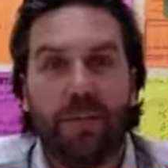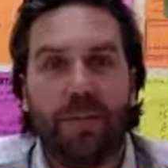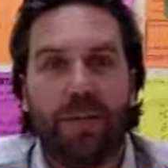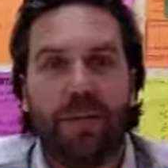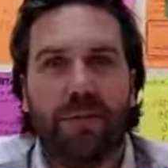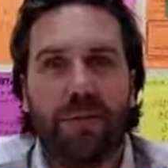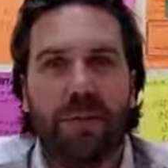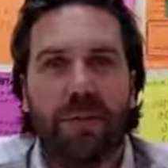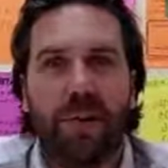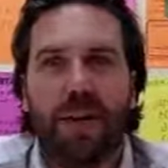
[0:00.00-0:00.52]

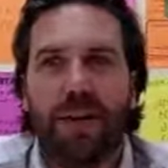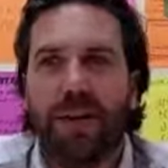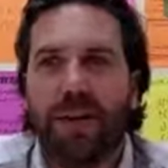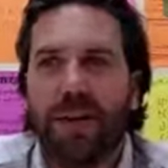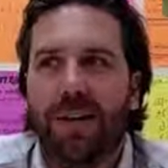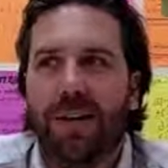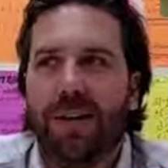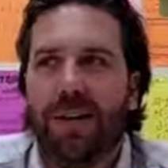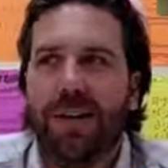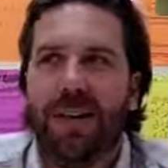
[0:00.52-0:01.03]
If you want
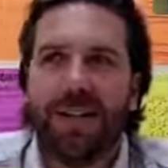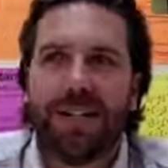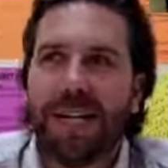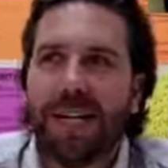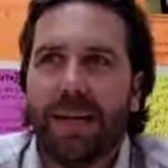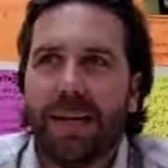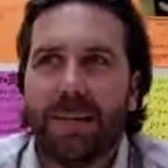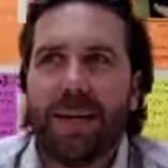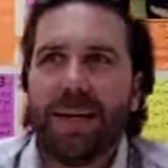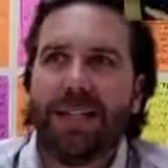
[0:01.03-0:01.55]
a
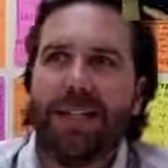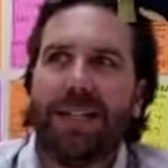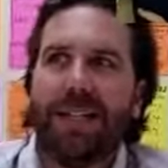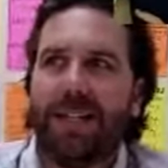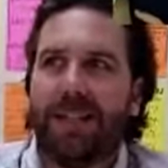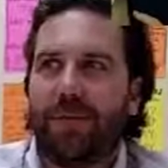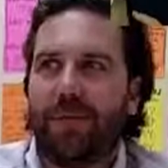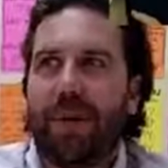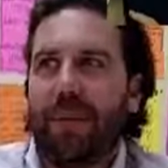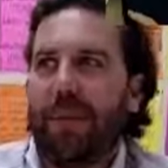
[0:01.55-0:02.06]
database
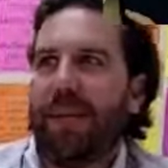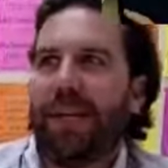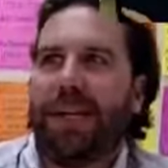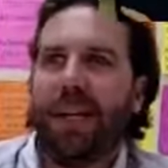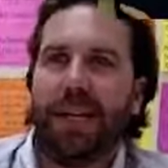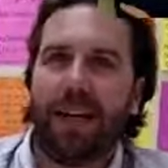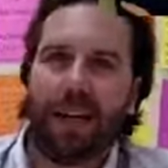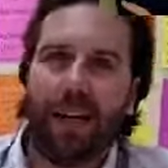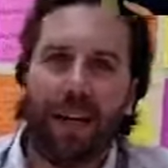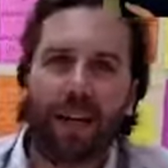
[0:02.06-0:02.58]
that's
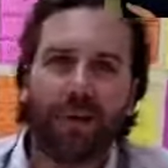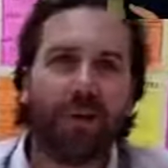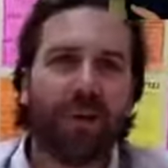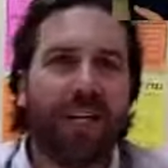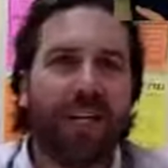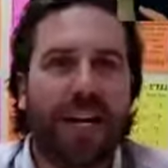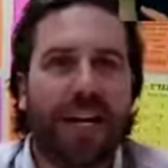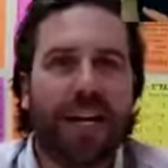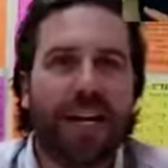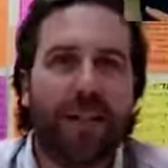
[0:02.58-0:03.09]
replicated 100
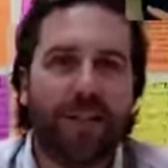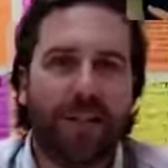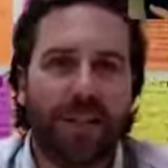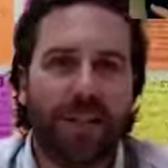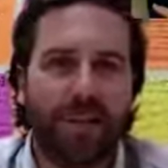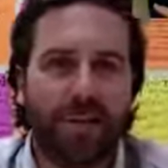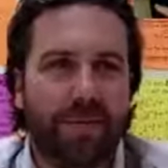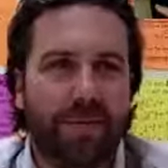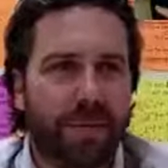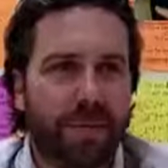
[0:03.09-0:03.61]
times
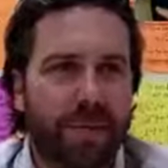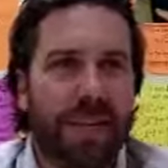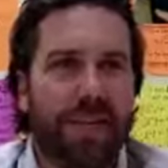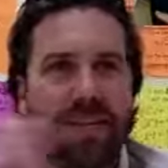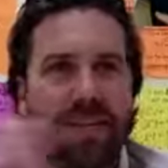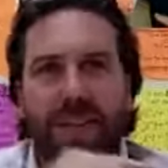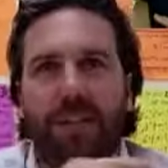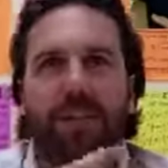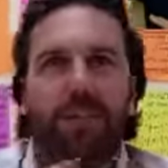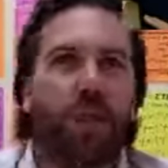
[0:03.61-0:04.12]
in data
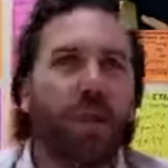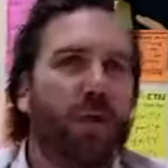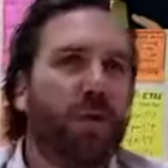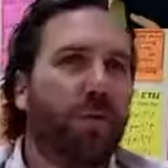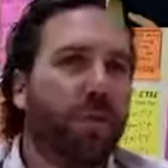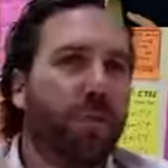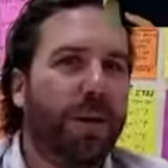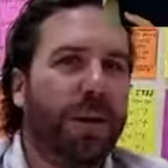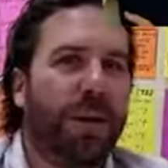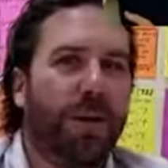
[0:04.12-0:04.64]
centers all
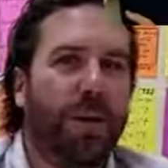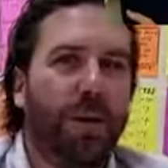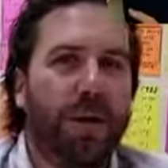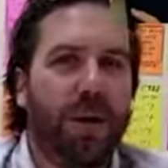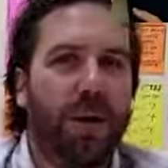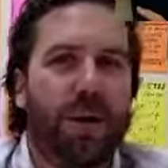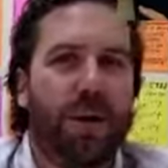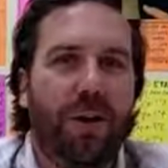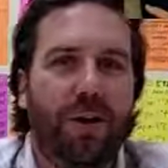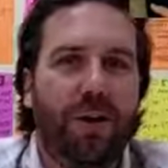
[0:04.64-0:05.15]

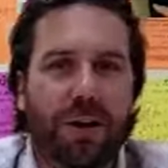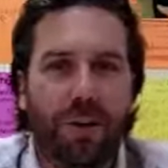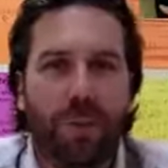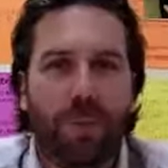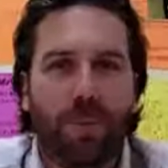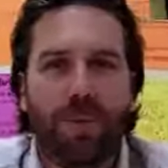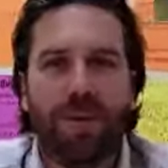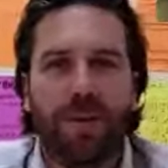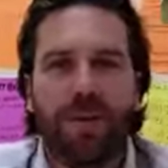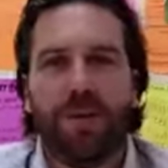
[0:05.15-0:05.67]
around the
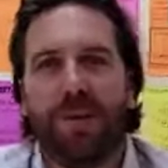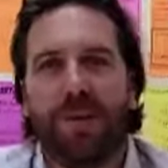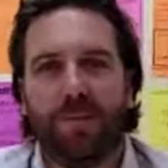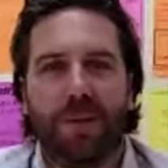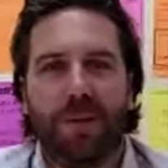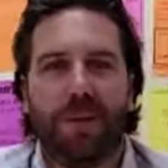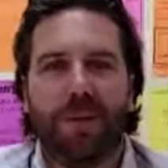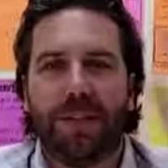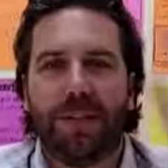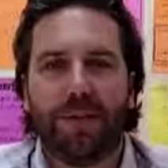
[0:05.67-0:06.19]
world with
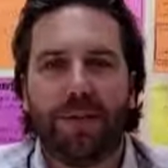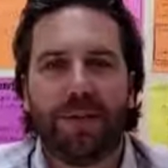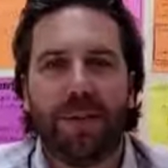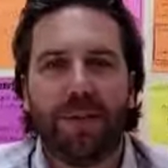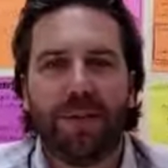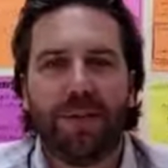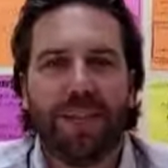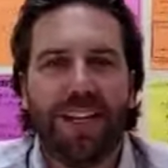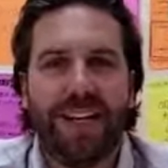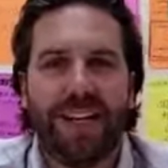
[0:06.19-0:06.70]
billions of
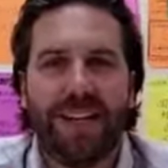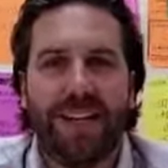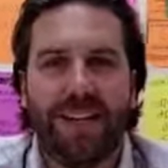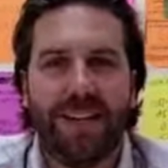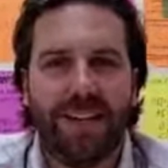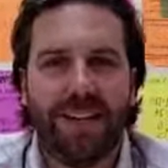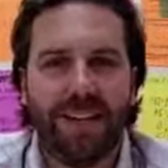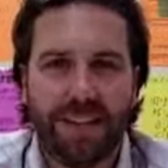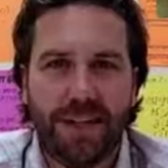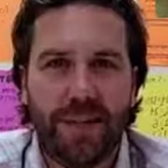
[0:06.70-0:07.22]
rows of data
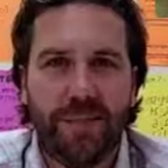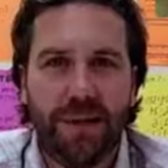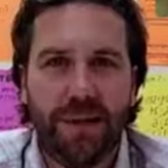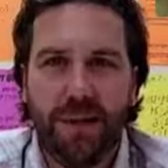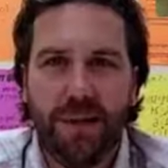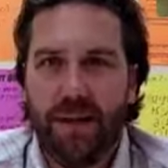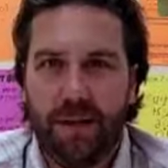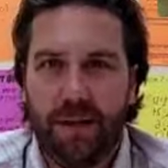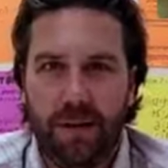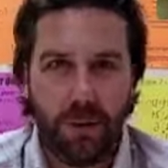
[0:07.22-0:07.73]
and stuff,
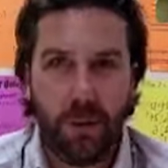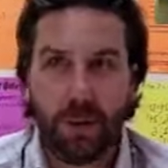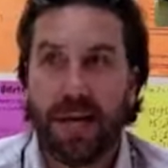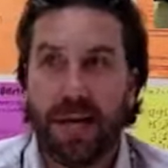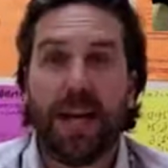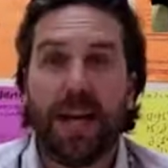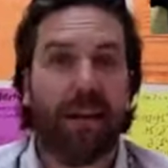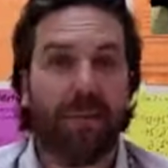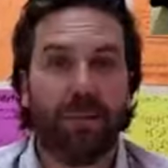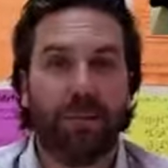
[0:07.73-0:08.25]
you
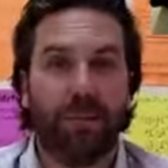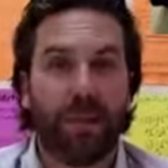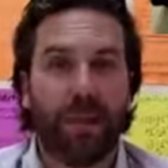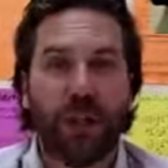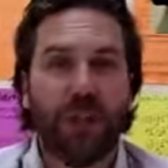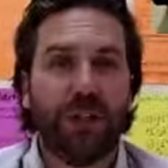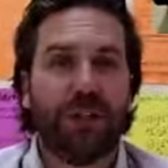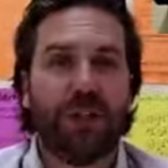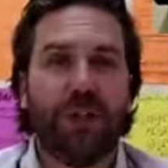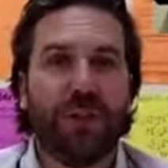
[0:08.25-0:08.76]
can. You can
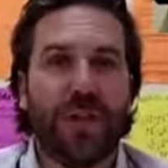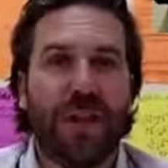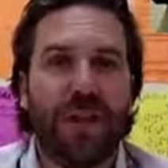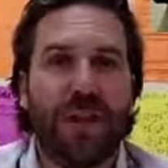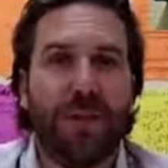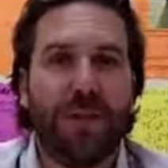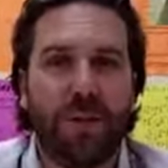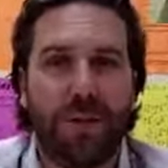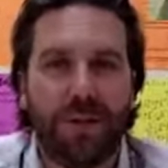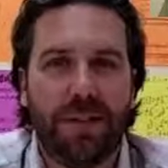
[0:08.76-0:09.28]
just use
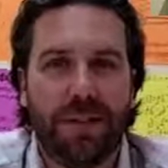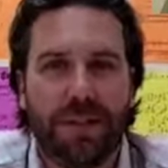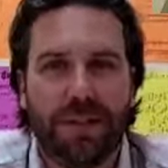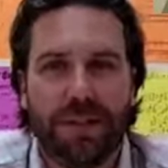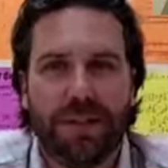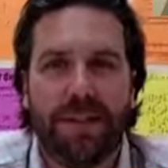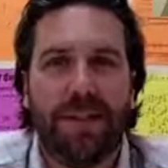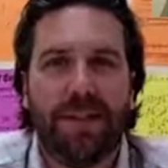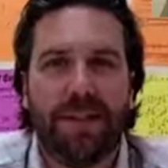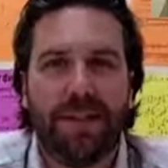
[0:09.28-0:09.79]
AWS to
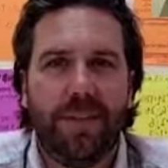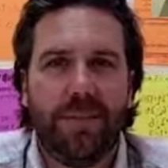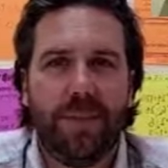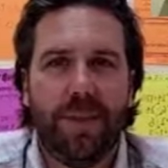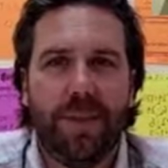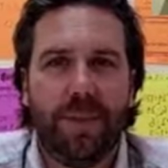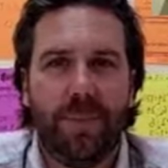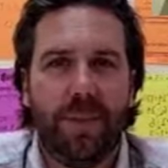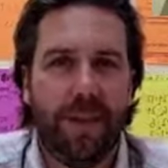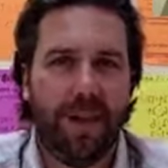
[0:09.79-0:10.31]
set that stuff
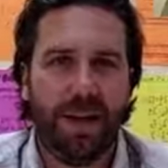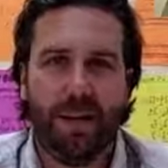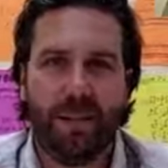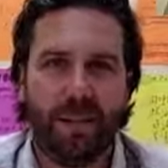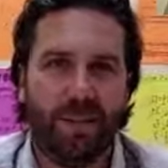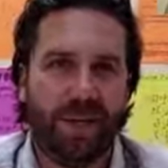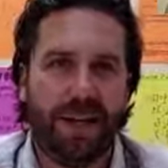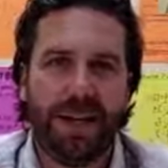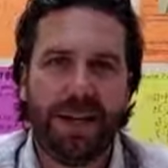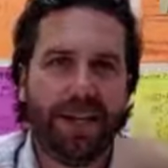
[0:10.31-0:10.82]
up
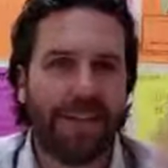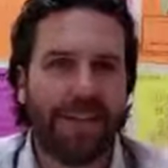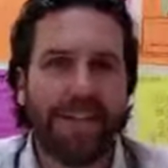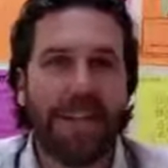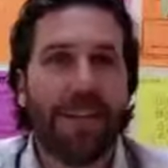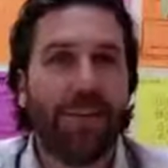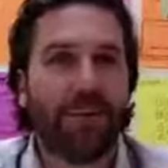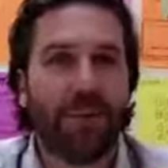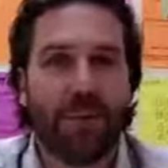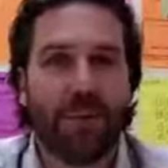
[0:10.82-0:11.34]
like in
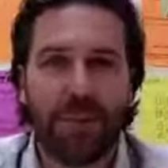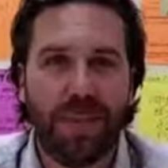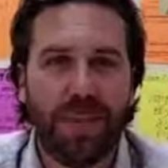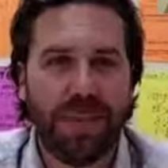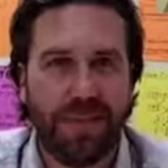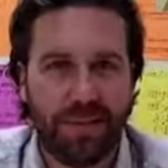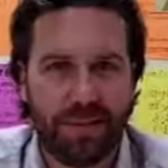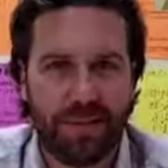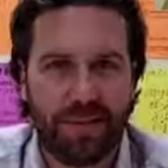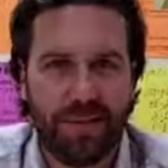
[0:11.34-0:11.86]
10, 20
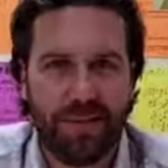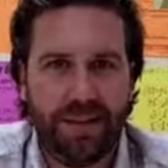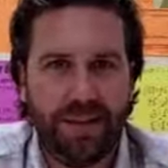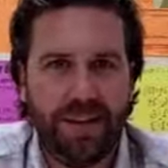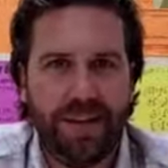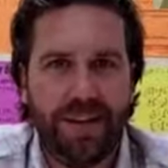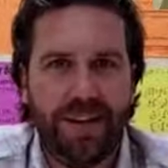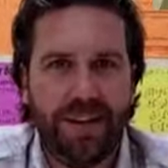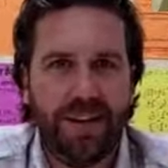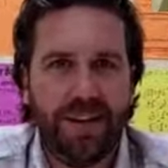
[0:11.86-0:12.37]
minutes.
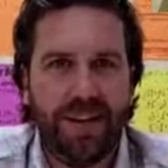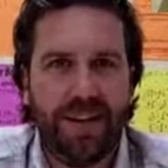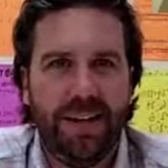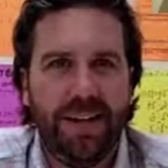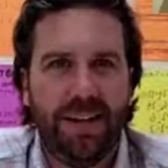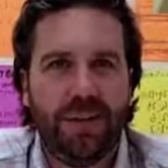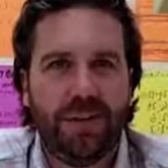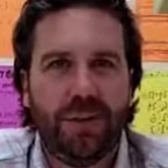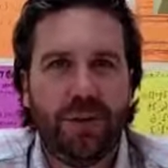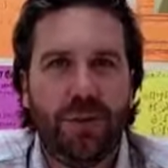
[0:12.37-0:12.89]
And
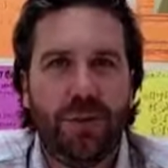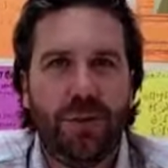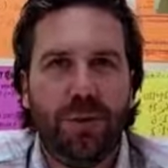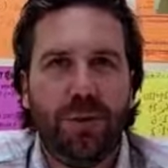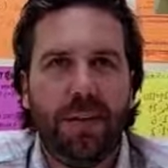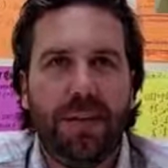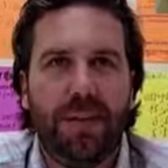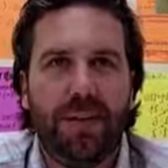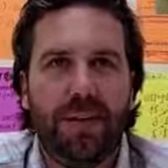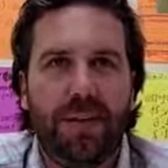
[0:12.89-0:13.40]
so
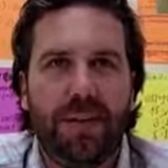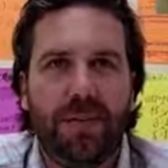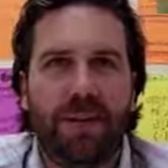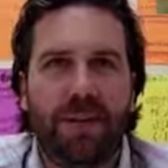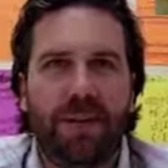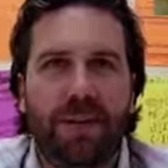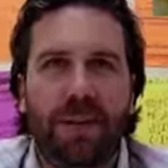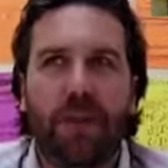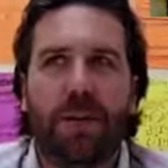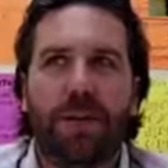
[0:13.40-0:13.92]

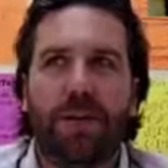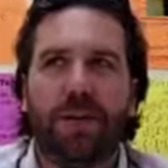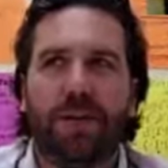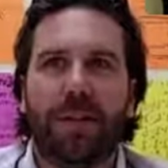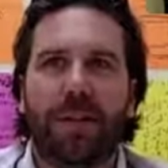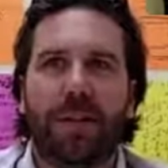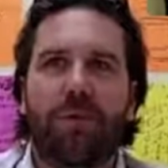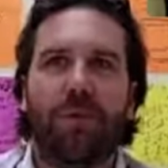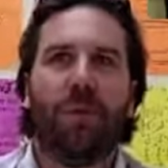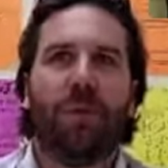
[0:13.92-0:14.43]
there's,
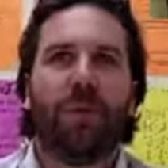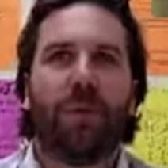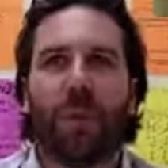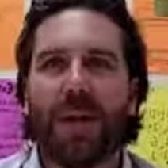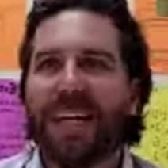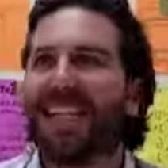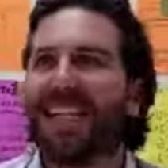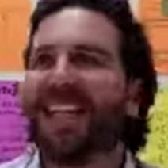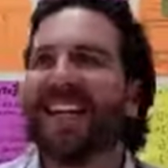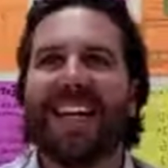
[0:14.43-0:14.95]
you
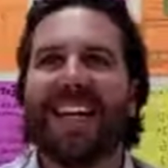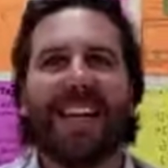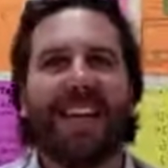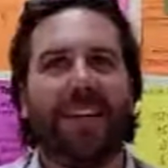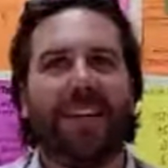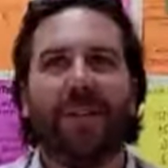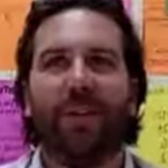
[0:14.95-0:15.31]
can dig in,